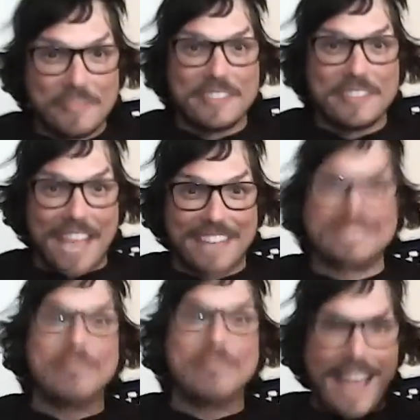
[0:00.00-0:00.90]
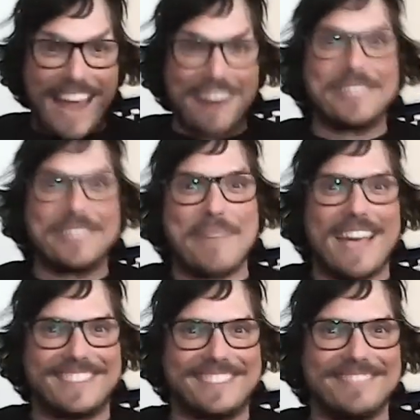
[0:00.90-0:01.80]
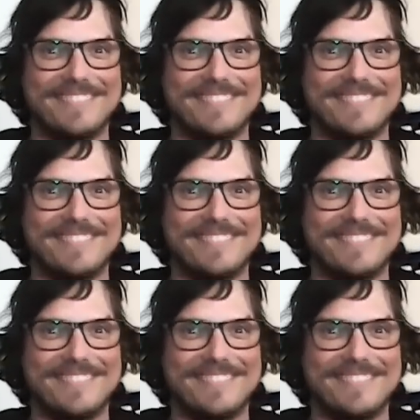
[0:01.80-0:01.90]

Yes, my hair is a mess.